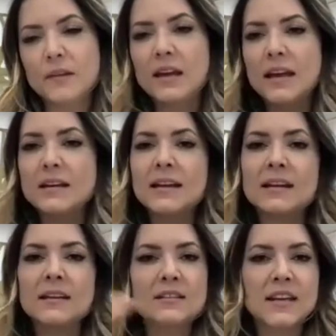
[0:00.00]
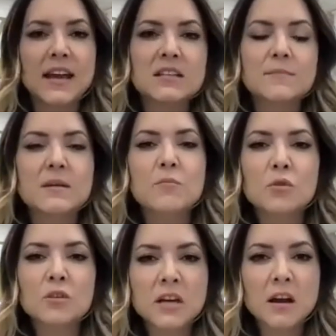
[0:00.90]
And again, it takes me
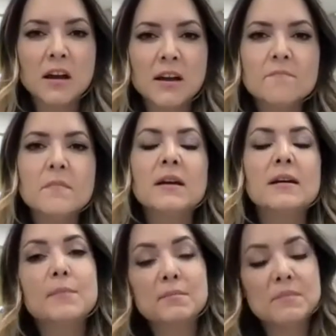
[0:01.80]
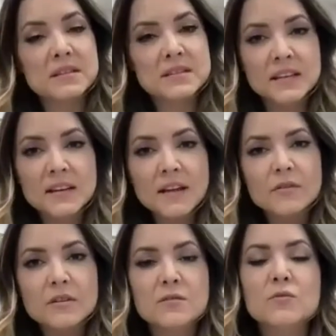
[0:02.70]
more time, but my skill
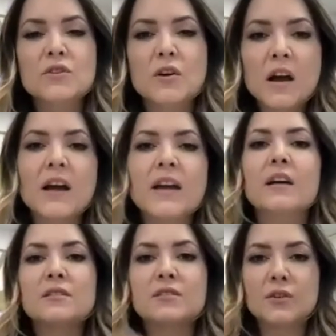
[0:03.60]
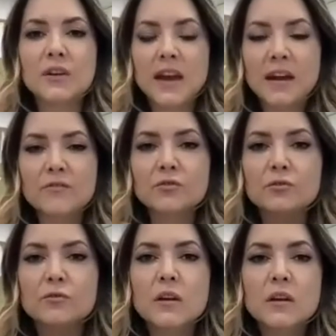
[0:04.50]
level is also higher, so you have
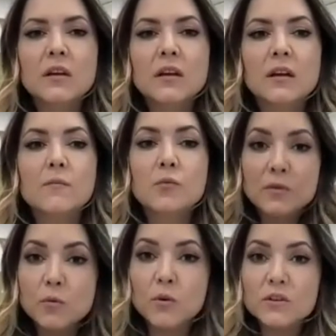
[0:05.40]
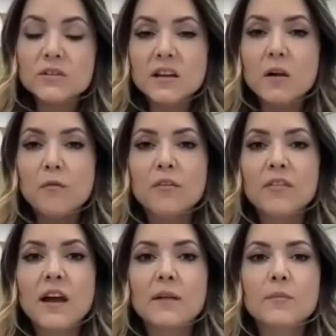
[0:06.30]
to reward yourself for
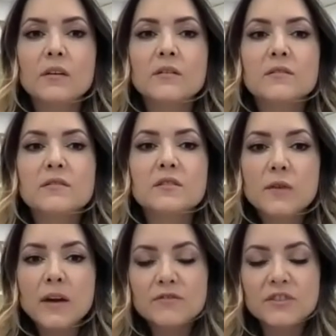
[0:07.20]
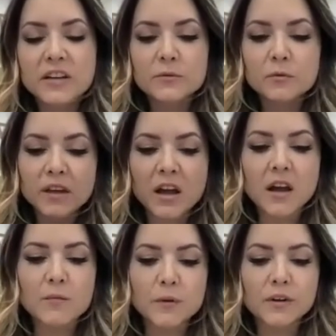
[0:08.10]
that because you have done all the
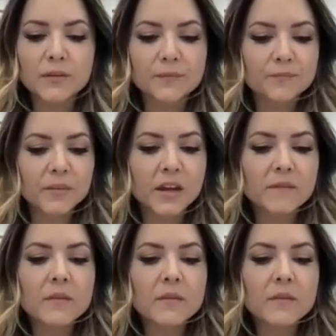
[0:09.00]
hard work. Yeah.